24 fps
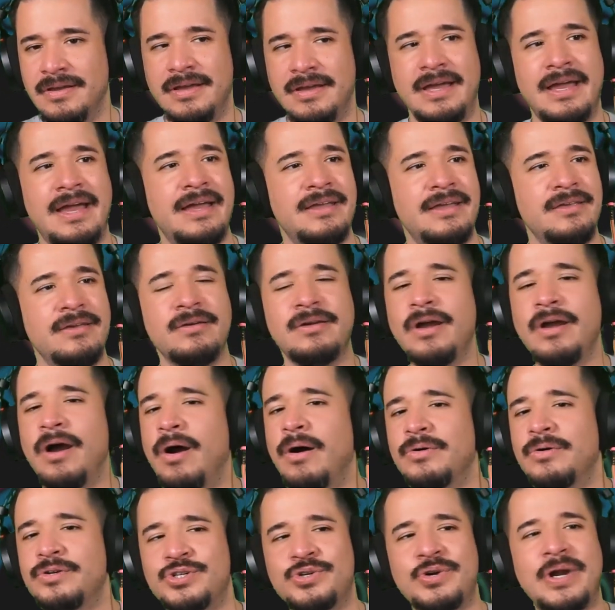and you
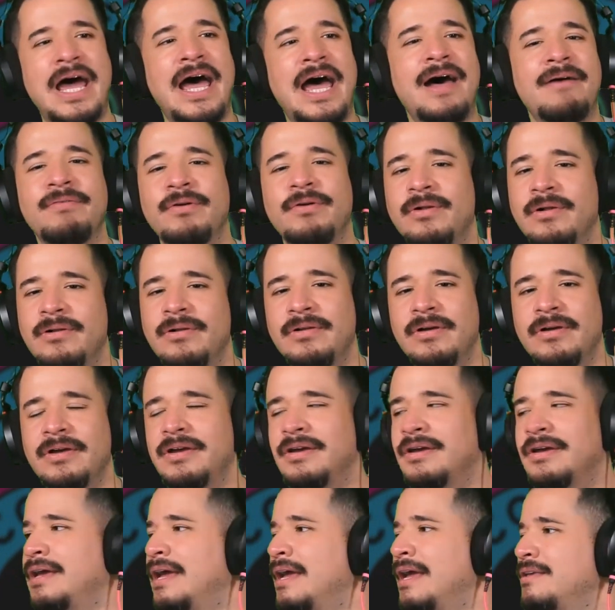go travel
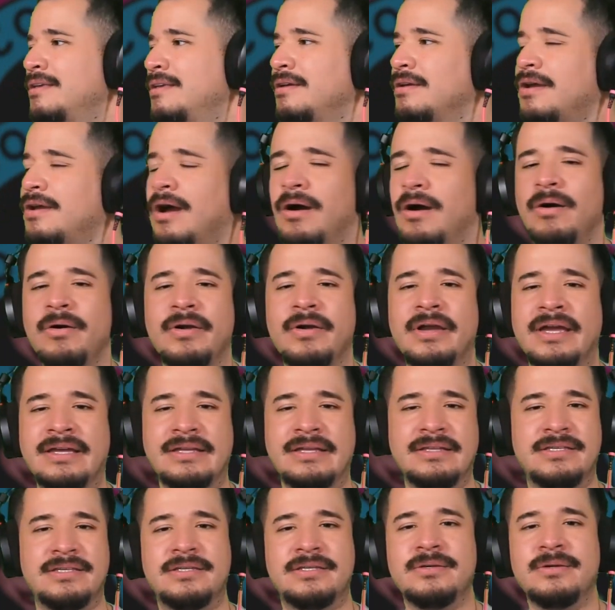and you go
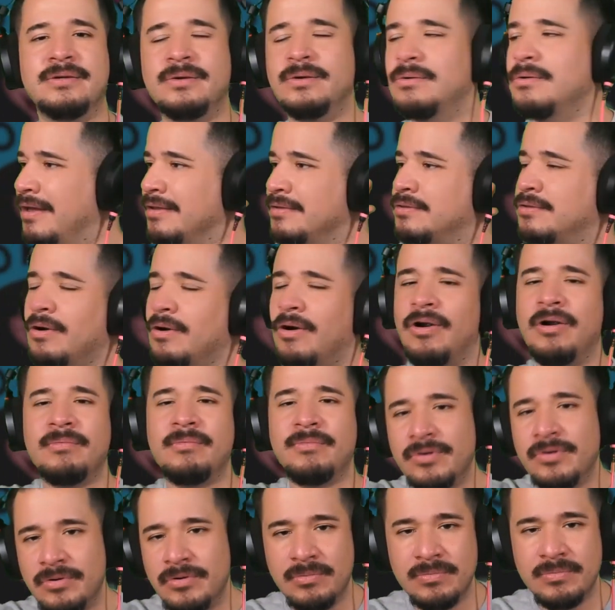into dorm
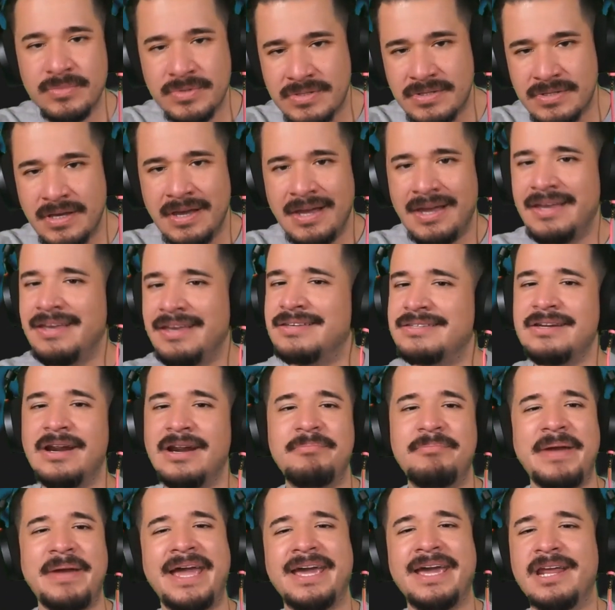rooms, you start
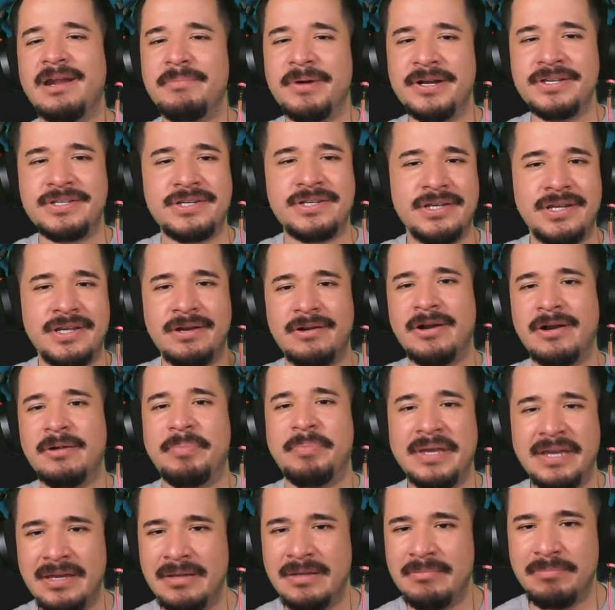banging a bunch of
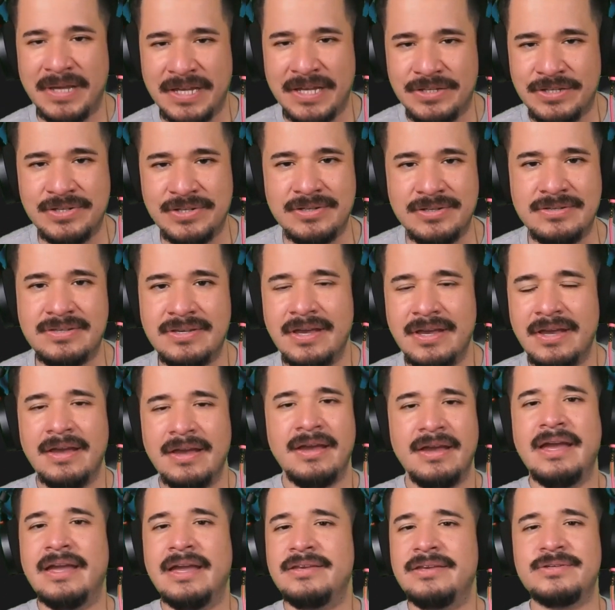European bitches
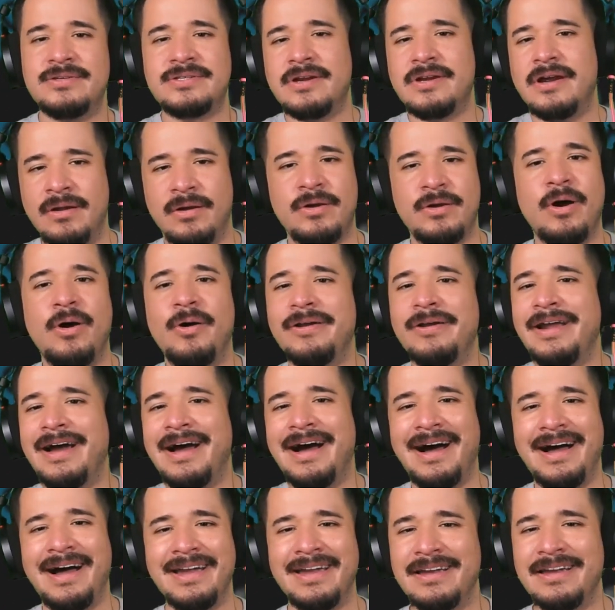and you start going to
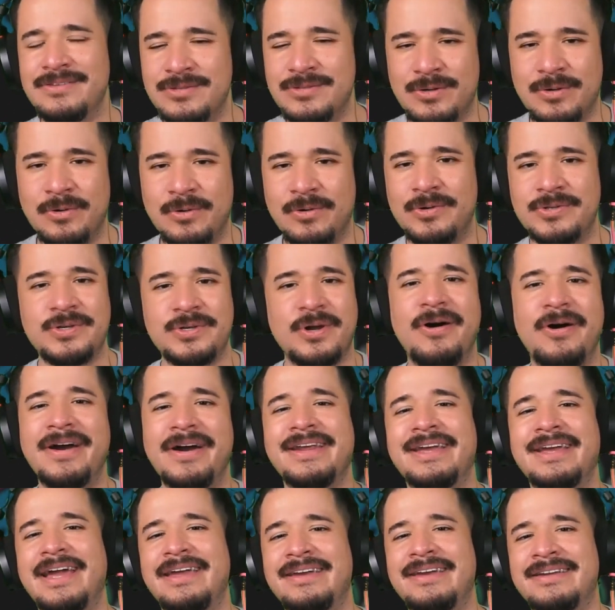high end schools. Go ahead and
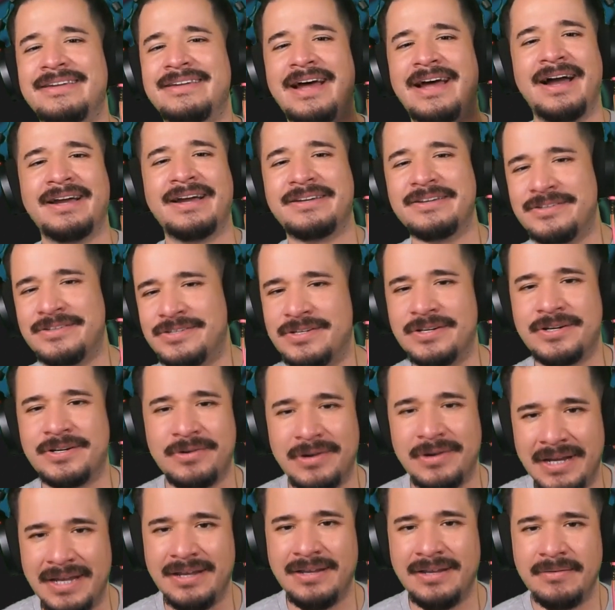get your doctor's
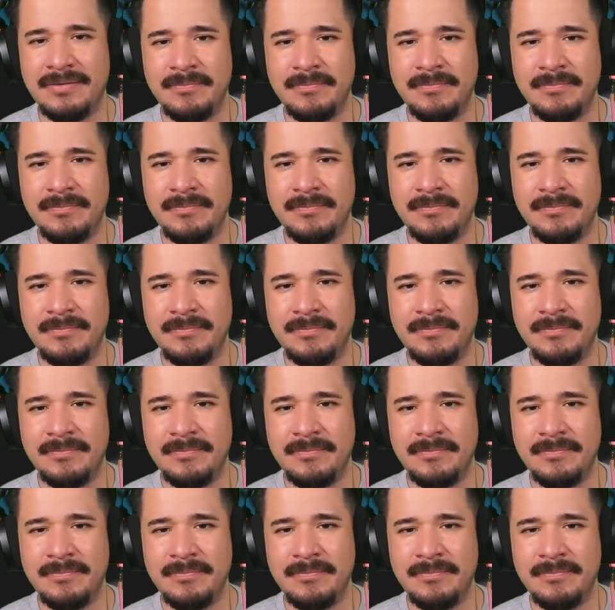degree.